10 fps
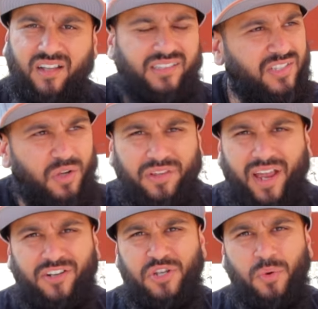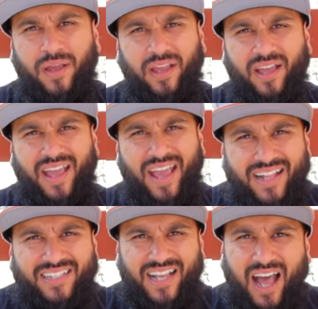That's all they are doing.
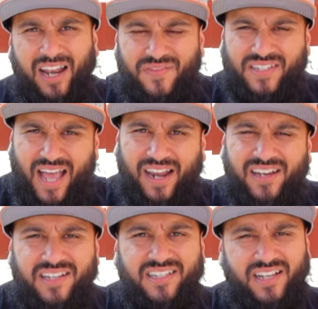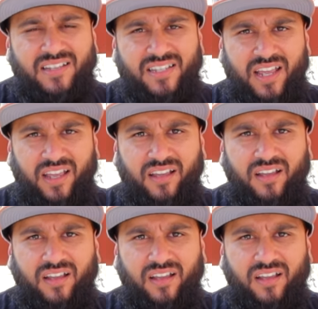It's kind of sad and disgusting.